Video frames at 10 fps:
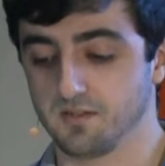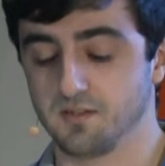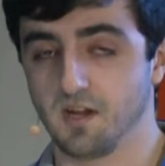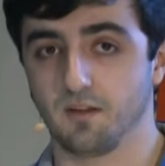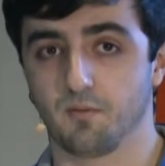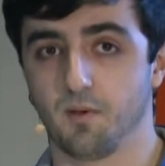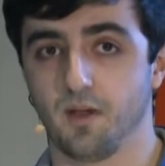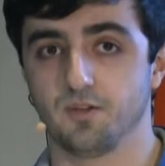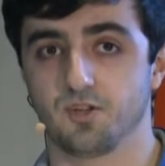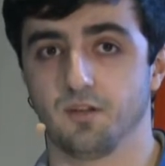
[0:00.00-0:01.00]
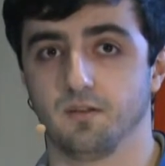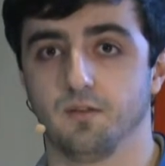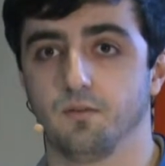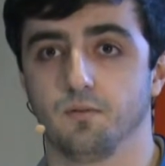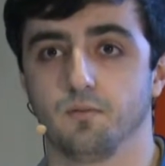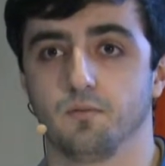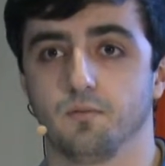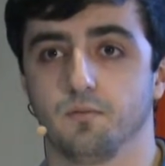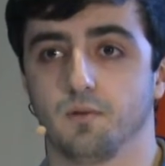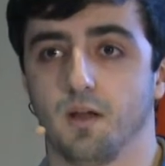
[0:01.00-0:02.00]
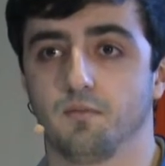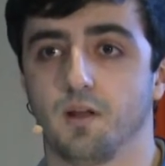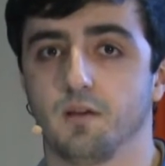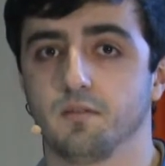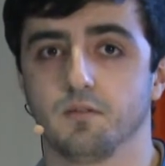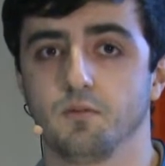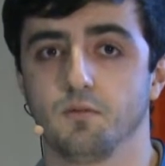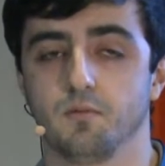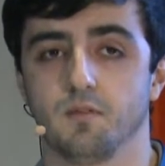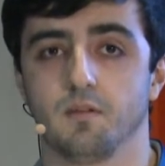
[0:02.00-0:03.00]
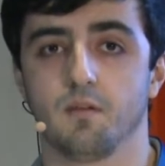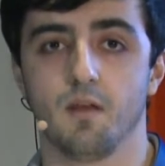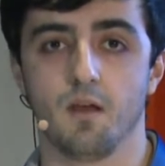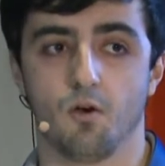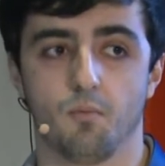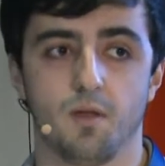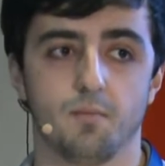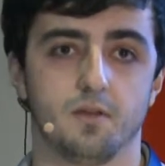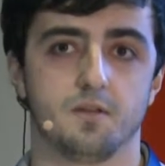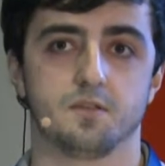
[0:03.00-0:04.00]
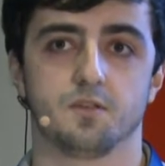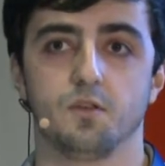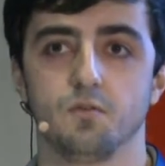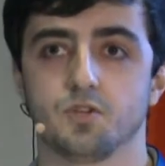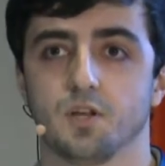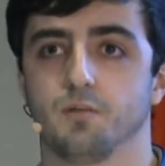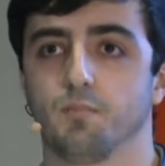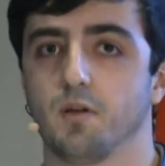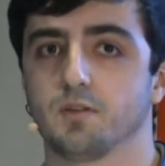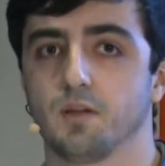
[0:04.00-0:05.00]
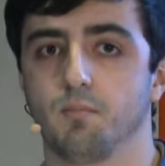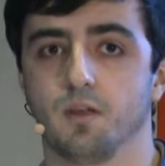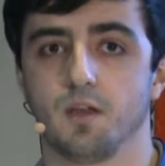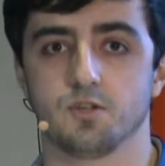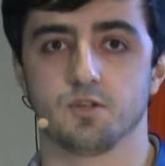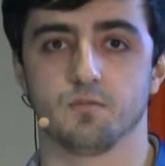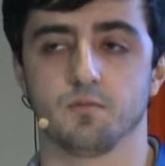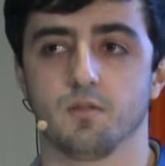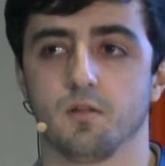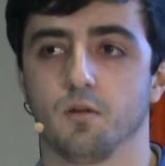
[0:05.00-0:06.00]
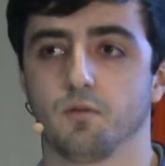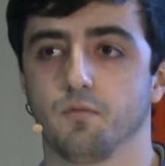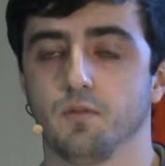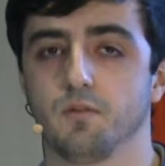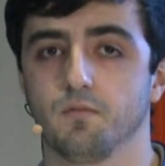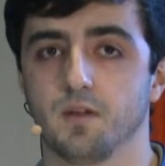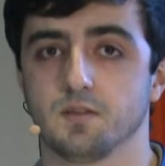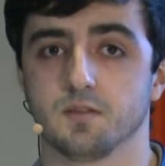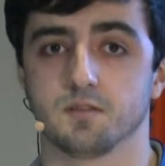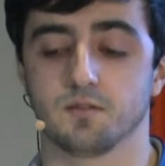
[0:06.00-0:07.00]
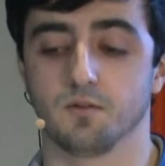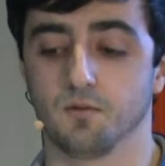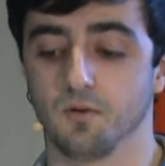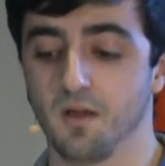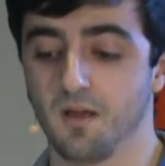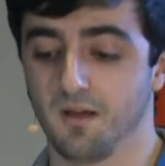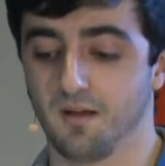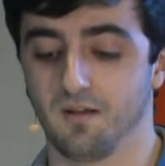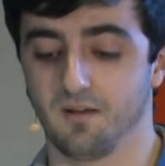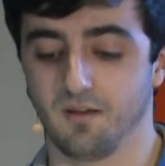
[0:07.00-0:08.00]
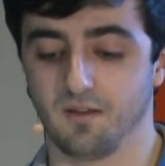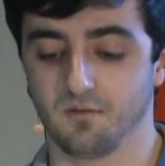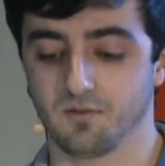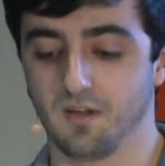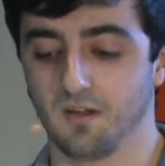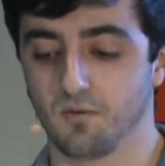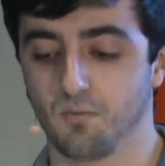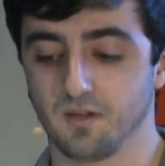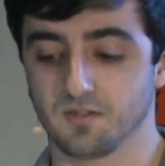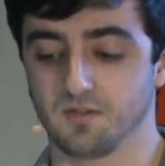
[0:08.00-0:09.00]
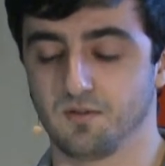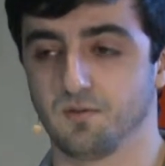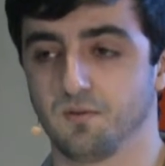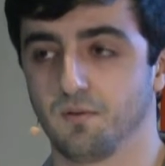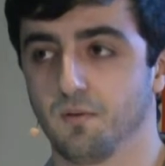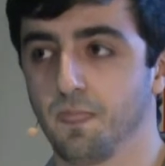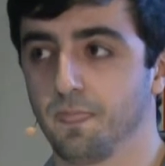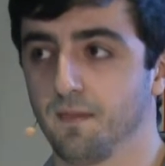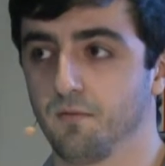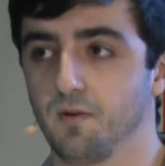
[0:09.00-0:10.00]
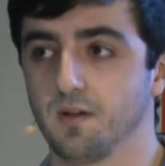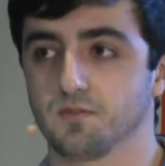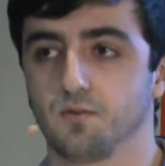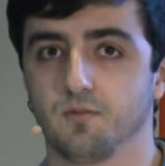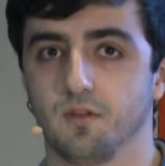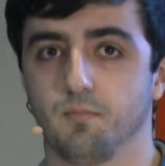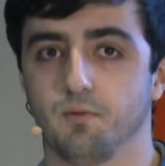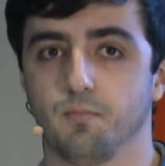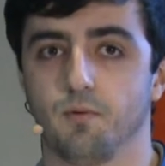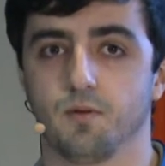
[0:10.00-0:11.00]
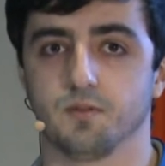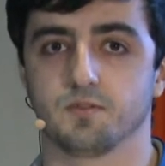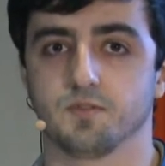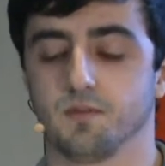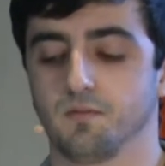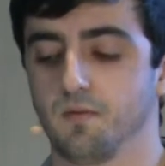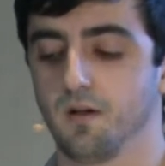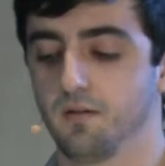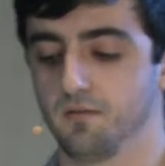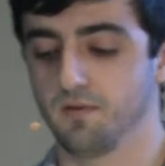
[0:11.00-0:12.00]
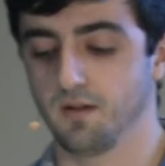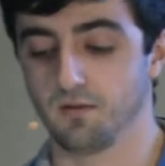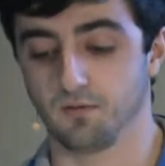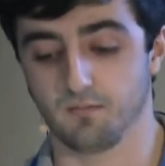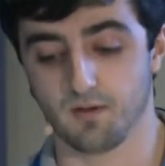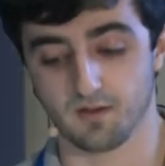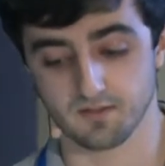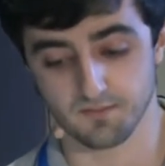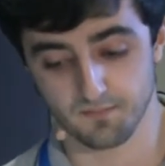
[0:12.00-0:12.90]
static page and you have nothing to do with it, or maybe it is huge enterprise application with a lot of interfaces, so it will take weeks to fuzz all the input points and find all the bugs.